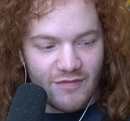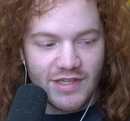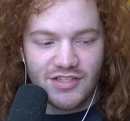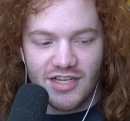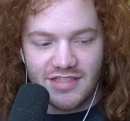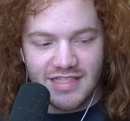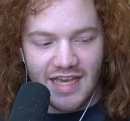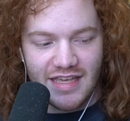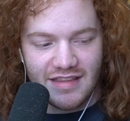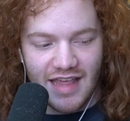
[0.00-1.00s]
If it does
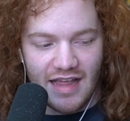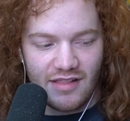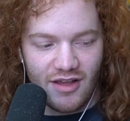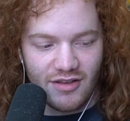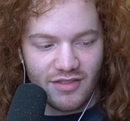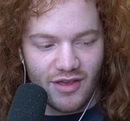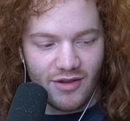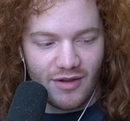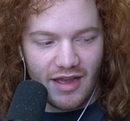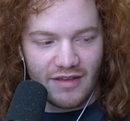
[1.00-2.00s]
take that long,
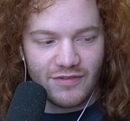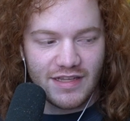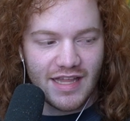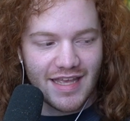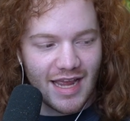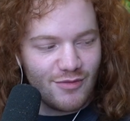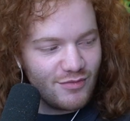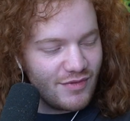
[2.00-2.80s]
though, I feel like I,